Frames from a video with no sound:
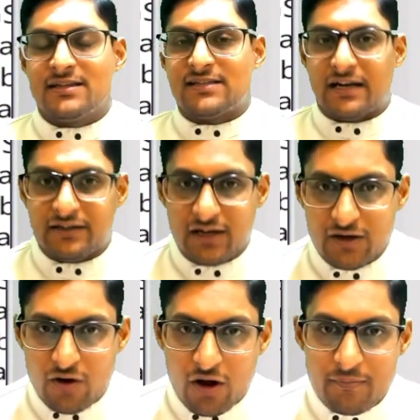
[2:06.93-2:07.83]

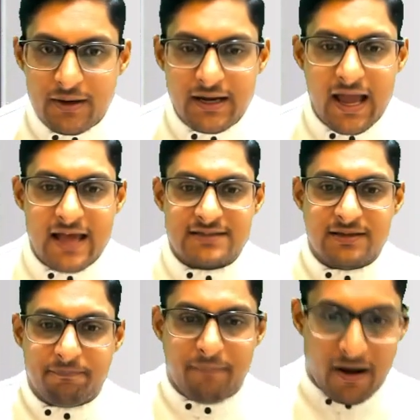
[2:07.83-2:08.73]
central government has
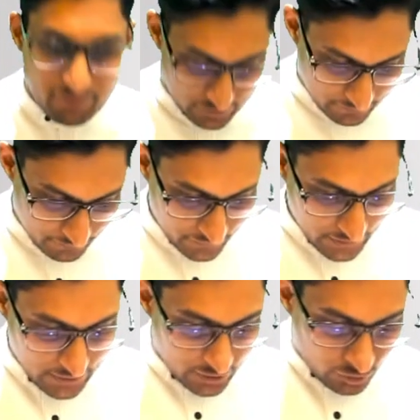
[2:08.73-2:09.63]
the power
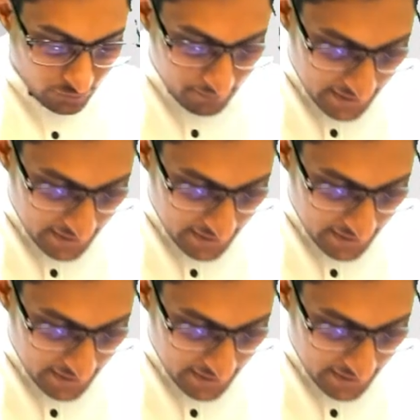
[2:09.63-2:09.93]
to